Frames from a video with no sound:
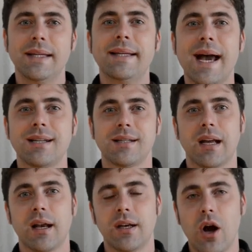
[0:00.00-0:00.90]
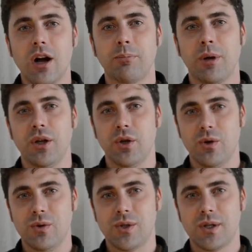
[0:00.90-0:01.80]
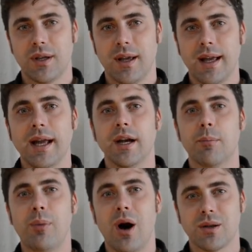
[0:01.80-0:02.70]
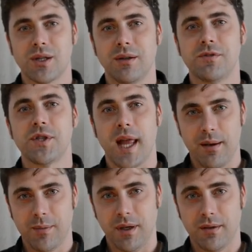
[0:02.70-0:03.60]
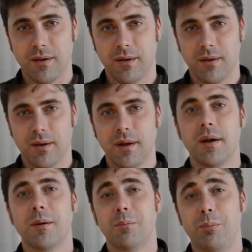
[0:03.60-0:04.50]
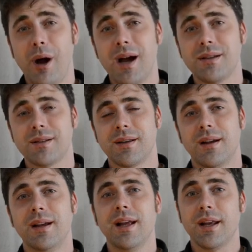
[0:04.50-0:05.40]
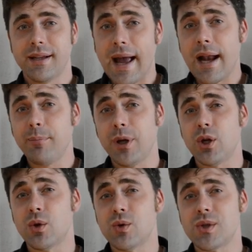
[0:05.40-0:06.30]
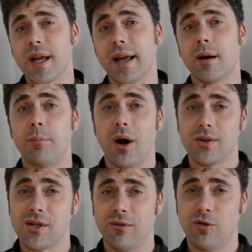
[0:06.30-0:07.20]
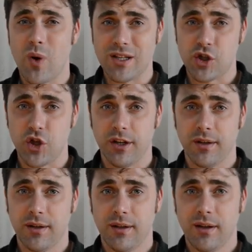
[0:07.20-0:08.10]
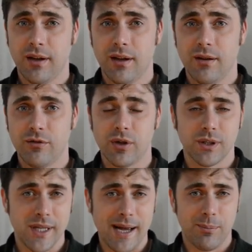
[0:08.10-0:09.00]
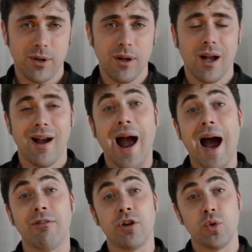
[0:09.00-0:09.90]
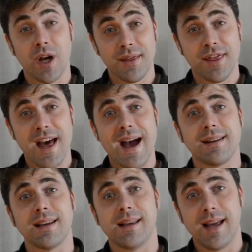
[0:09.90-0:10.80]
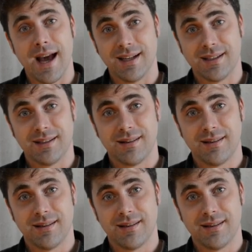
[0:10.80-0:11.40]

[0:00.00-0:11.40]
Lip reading: Yet cannot be used in a positive statement, but it can be used in a positive question. For example, have you done that yet?